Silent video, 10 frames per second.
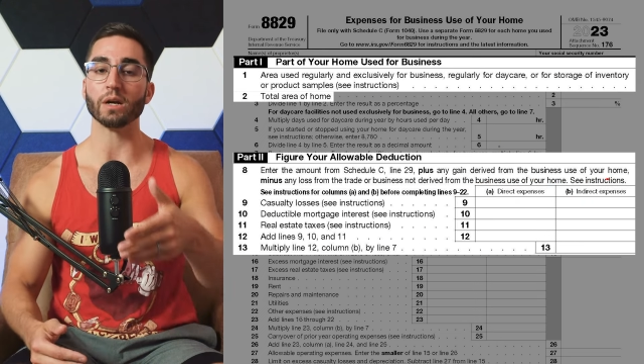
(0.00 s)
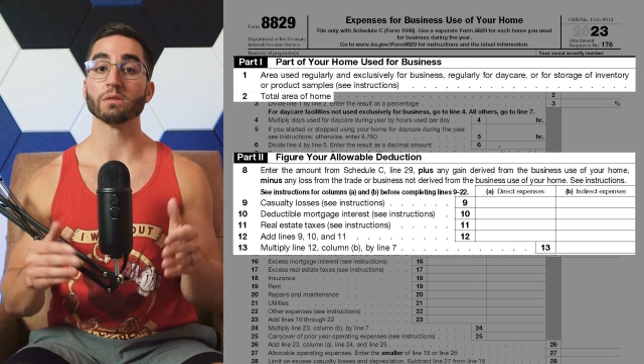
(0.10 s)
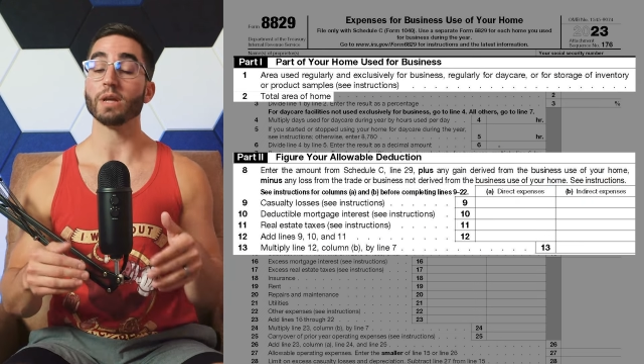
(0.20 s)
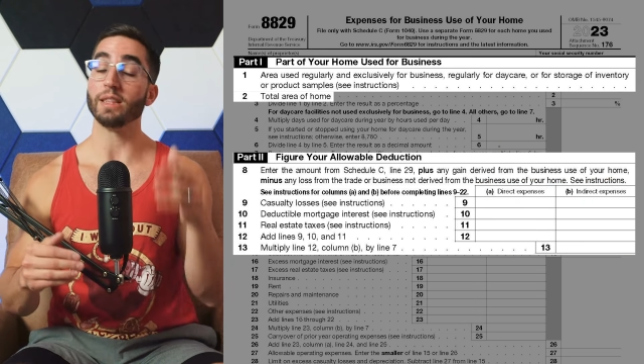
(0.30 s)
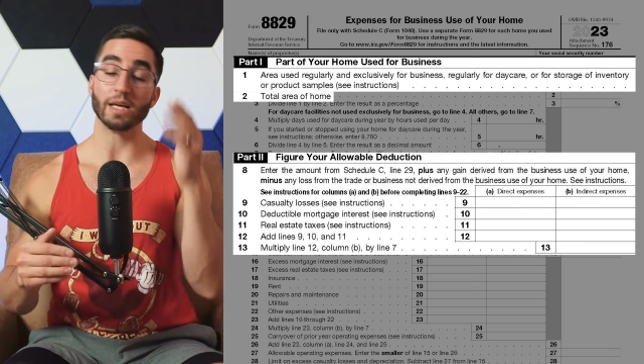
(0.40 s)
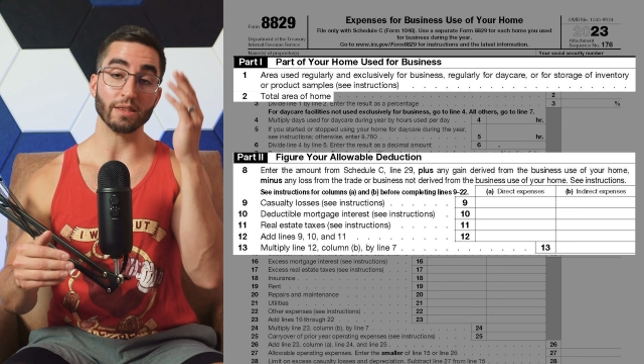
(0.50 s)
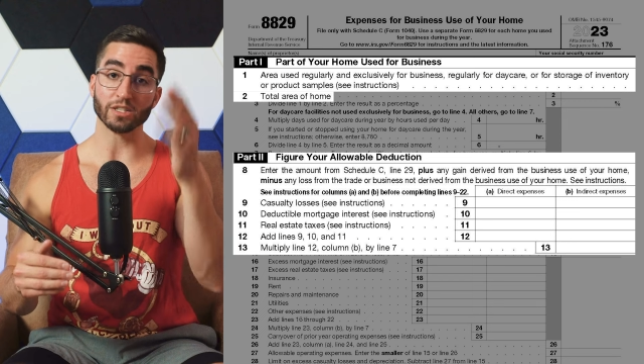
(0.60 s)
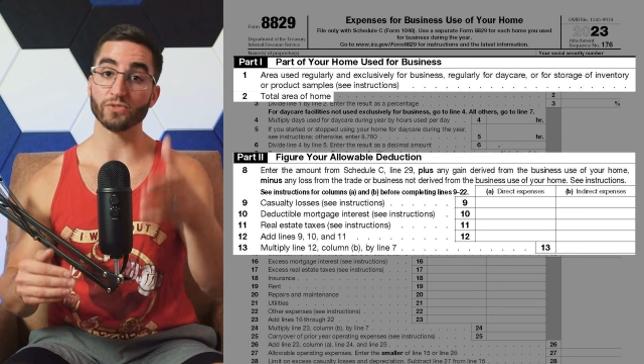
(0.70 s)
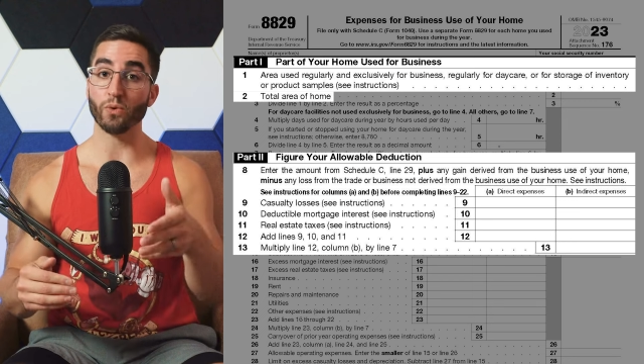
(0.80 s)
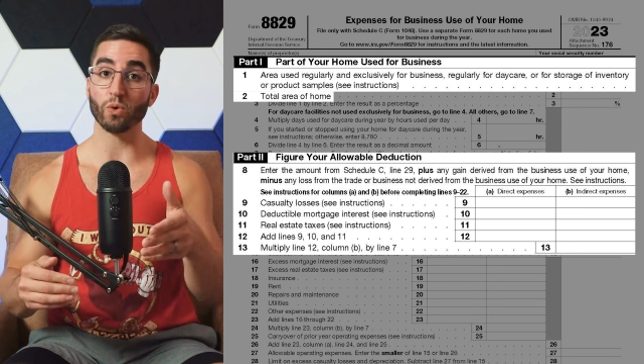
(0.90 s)
And then this
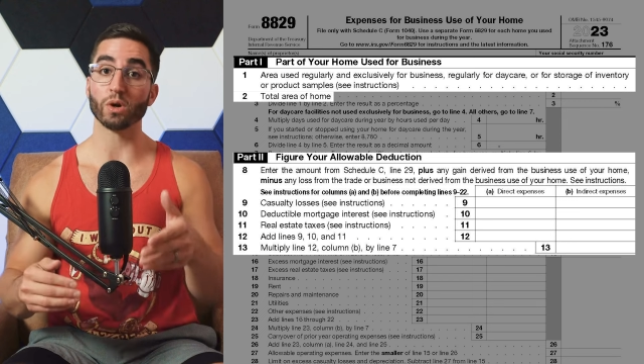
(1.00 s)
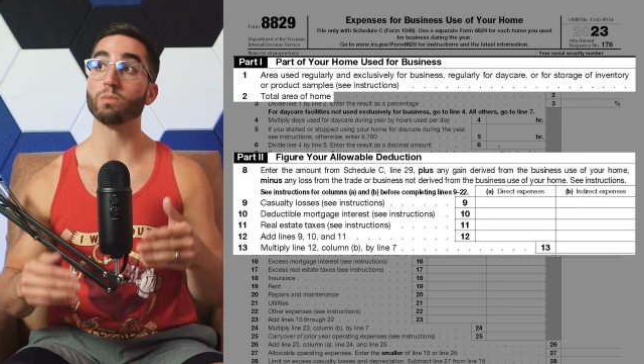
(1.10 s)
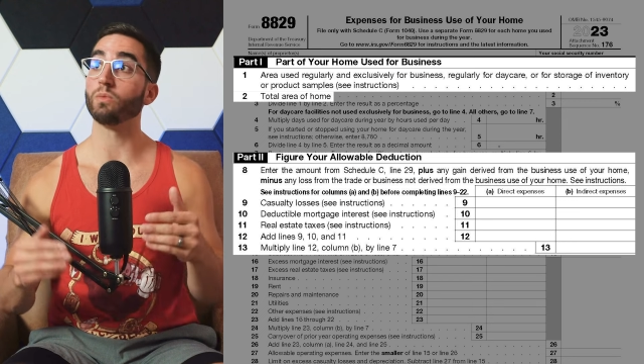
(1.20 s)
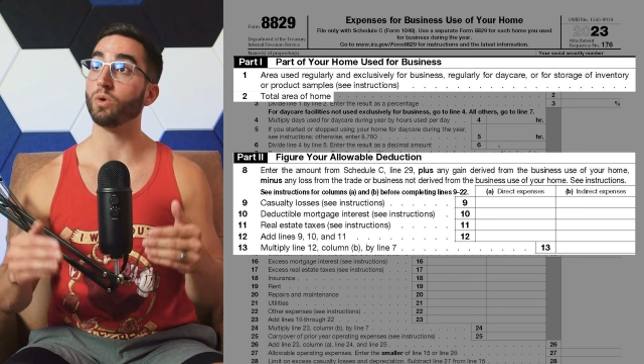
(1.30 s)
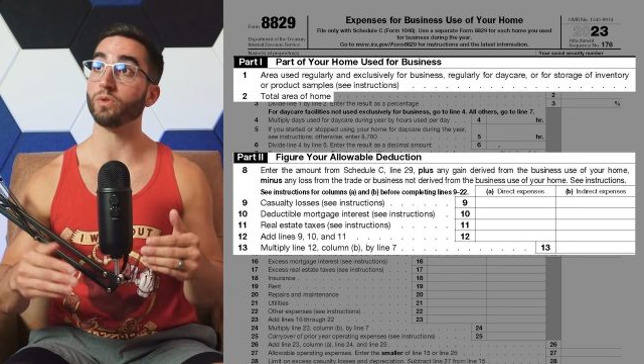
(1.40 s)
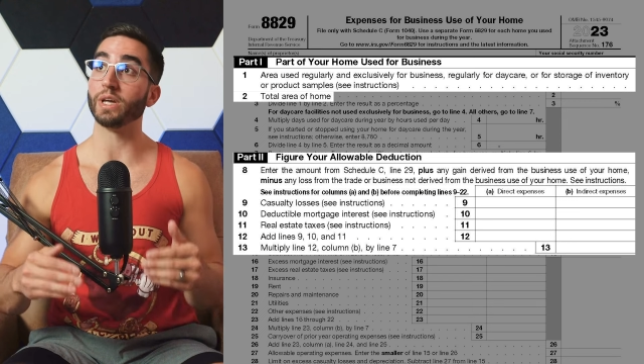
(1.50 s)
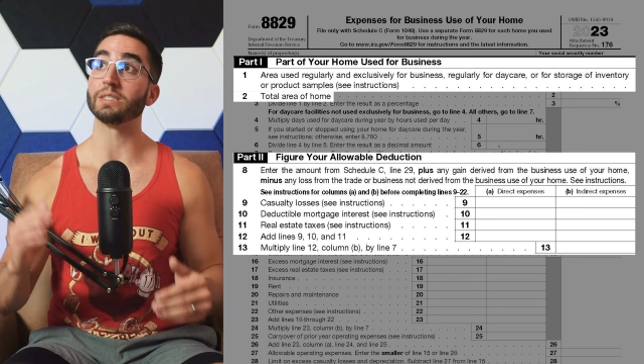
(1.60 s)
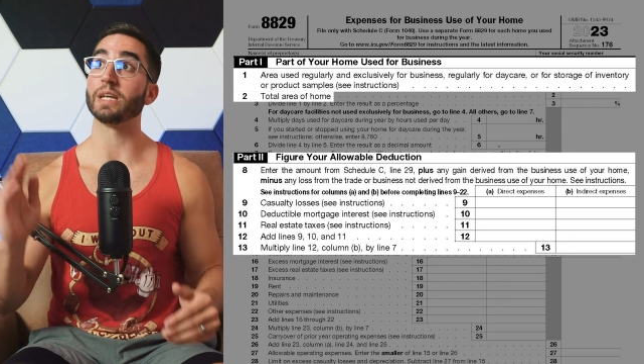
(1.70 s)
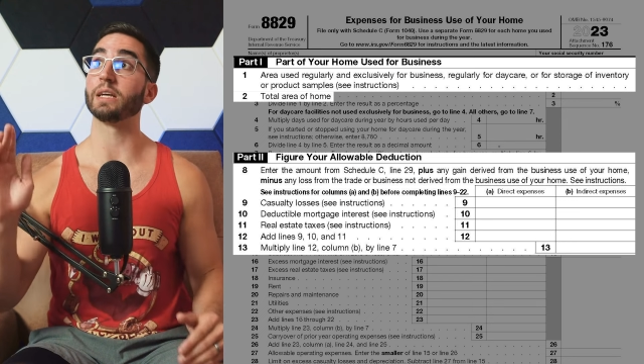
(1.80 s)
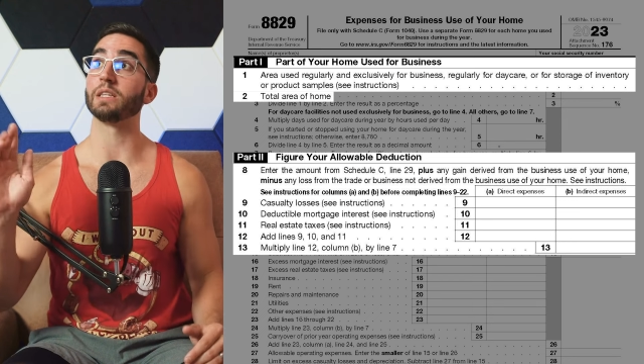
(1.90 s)
form will then
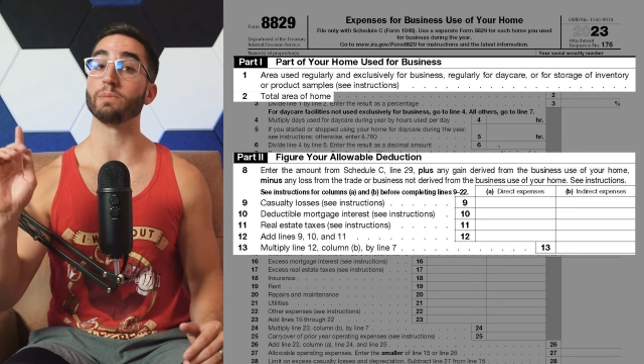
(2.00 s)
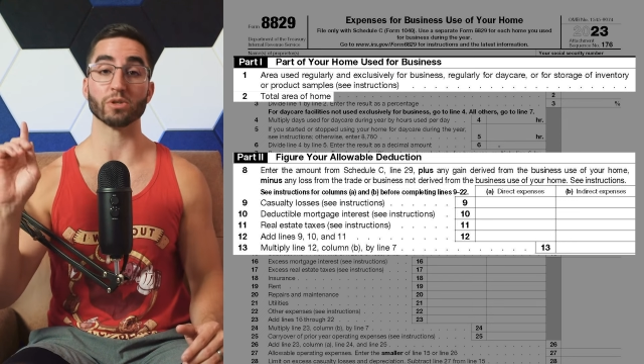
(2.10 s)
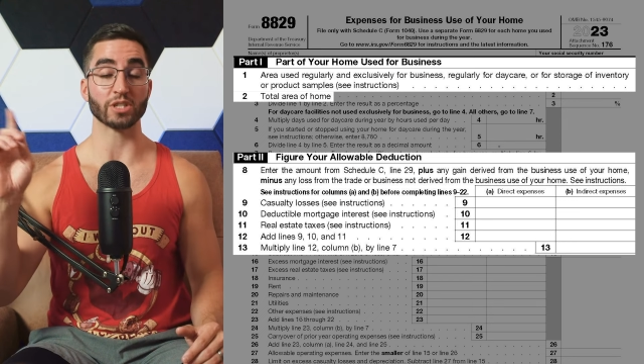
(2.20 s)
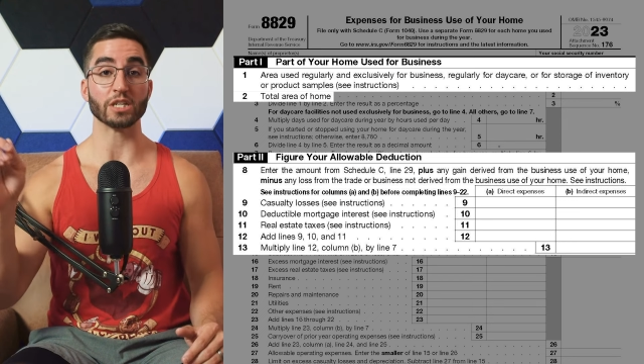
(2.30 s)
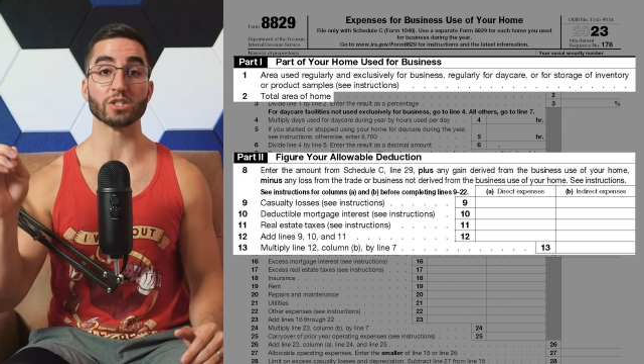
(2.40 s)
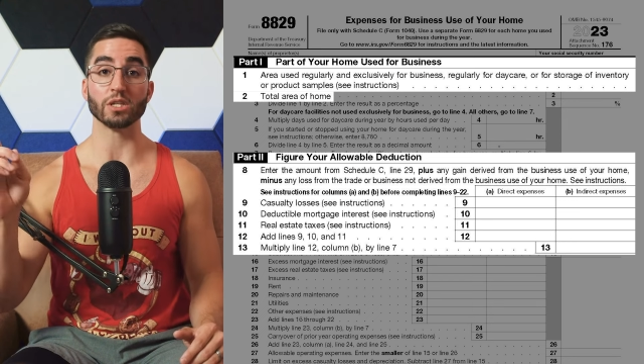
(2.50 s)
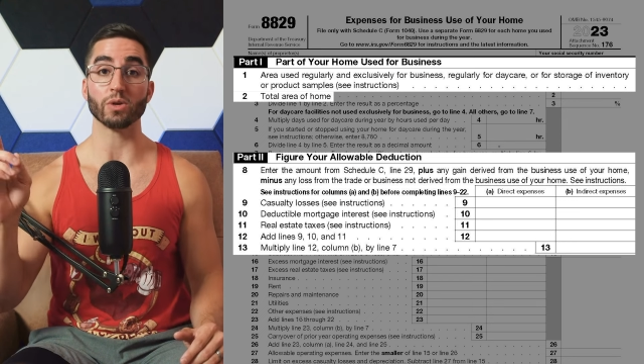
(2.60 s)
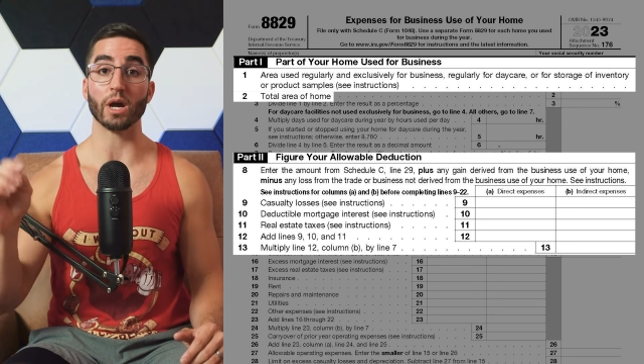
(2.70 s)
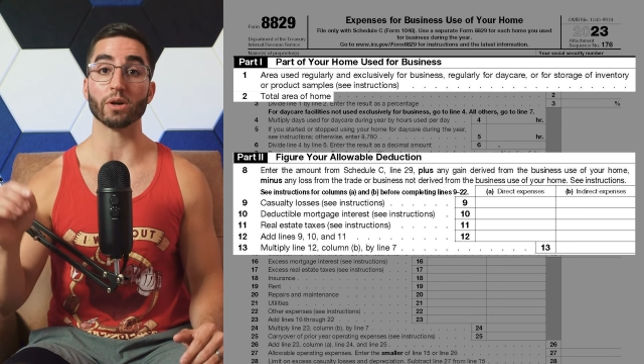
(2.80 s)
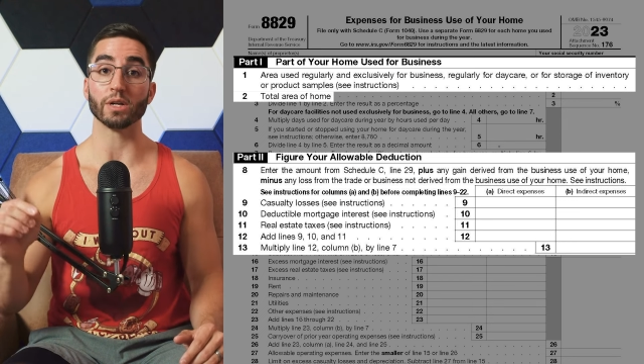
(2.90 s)
take the percentage that you
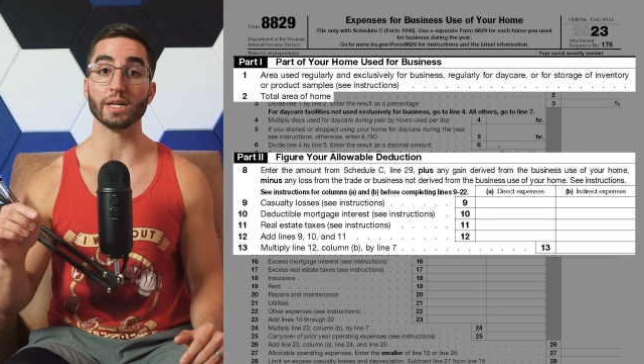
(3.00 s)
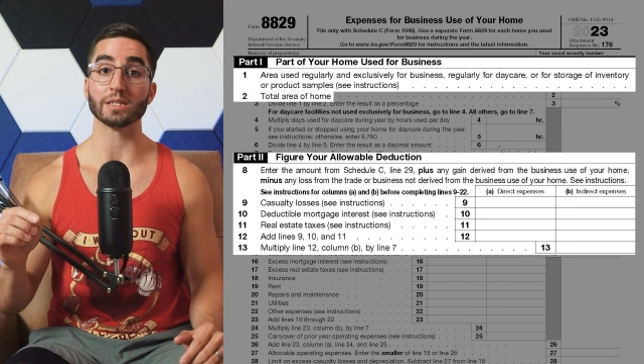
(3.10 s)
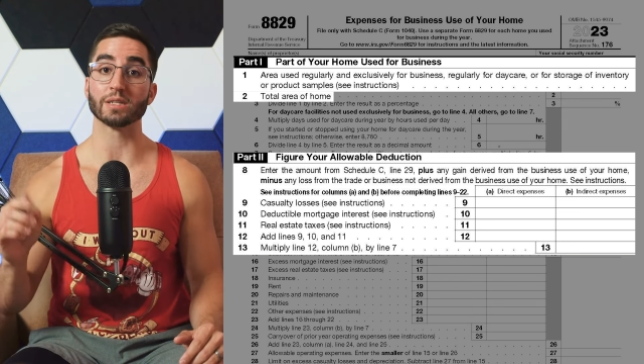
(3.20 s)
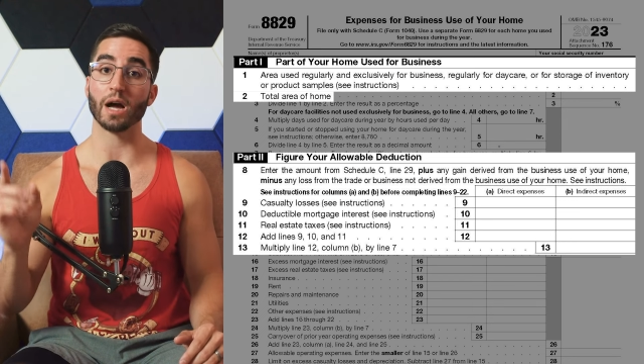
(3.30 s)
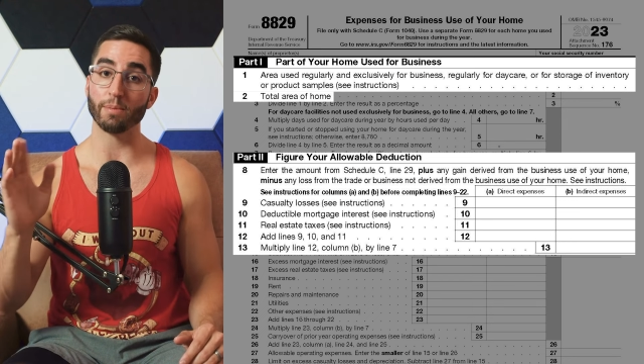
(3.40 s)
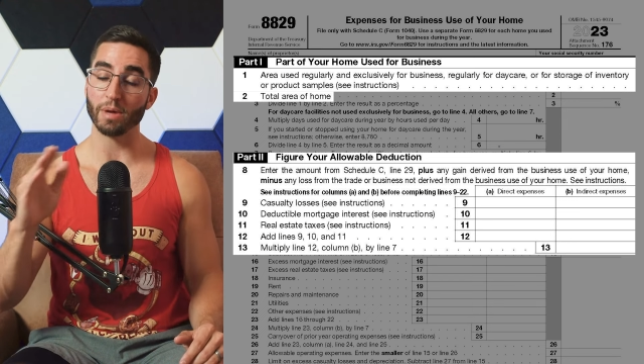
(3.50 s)
calculated at the top